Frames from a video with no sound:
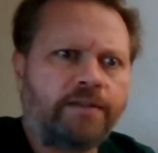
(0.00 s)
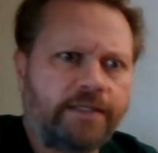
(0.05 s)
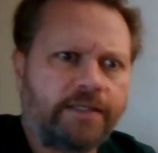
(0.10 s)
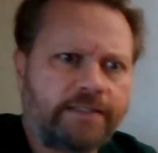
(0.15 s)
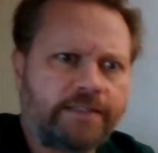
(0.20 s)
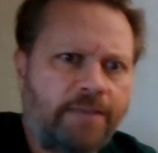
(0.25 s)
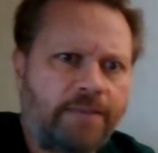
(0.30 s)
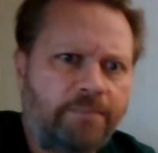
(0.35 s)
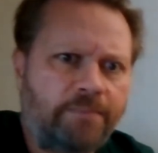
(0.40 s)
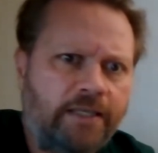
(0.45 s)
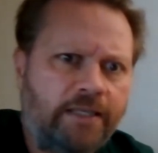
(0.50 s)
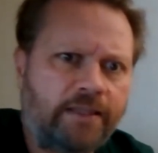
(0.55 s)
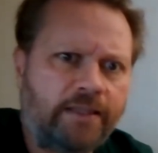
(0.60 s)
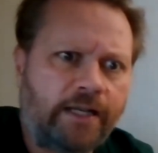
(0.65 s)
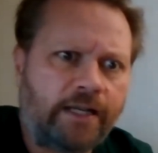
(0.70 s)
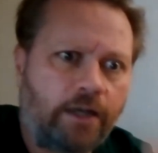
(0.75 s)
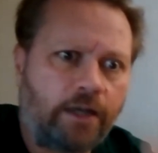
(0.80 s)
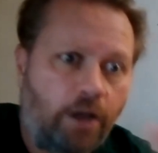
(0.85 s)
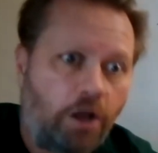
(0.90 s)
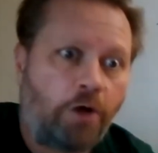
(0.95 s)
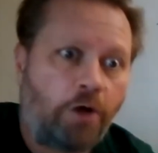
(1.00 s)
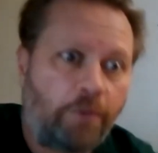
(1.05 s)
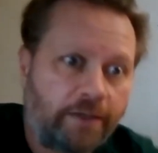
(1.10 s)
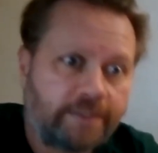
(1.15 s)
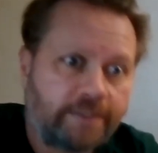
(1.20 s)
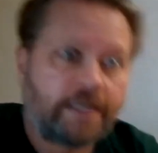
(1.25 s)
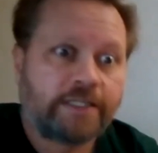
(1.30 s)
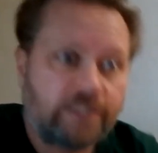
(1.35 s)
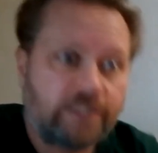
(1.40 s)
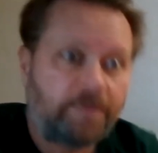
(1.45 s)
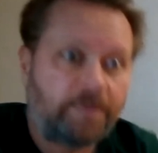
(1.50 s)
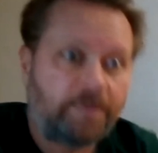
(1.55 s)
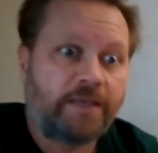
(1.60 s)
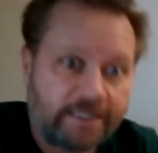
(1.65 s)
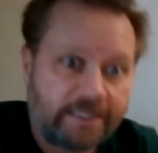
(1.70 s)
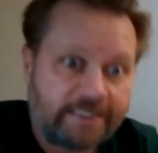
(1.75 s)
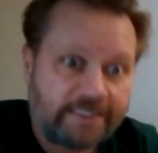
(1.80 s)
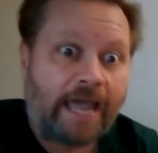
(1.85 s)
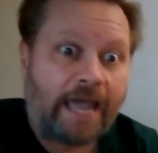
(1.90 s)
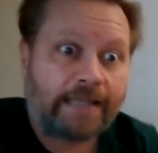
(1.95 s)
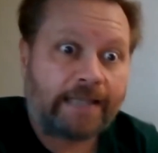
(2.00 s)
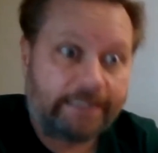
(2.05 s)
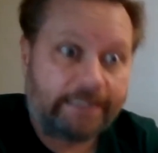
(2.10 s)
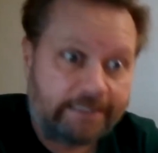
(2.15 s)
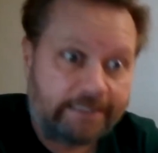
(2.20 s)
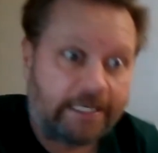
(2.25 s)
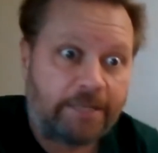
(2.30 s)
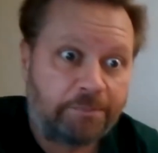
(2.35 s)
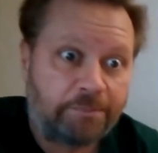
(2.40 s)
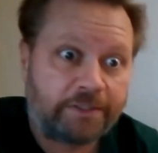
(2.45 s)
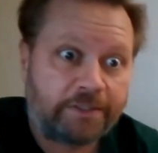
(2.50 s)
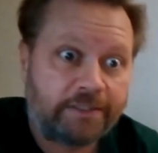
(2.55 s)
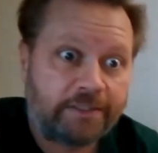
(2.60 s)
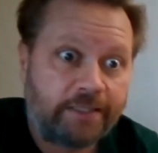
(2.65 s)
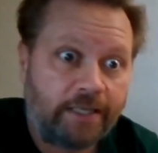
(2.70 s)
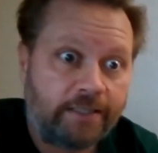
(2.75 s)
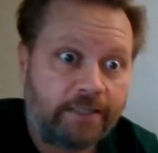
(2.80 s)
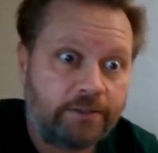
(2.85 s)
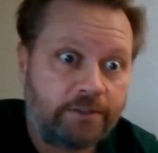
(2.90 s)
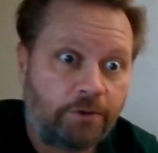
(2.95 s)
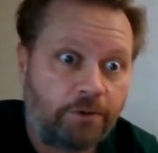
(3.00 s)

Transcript: does that mean that it always has to be exactly 10%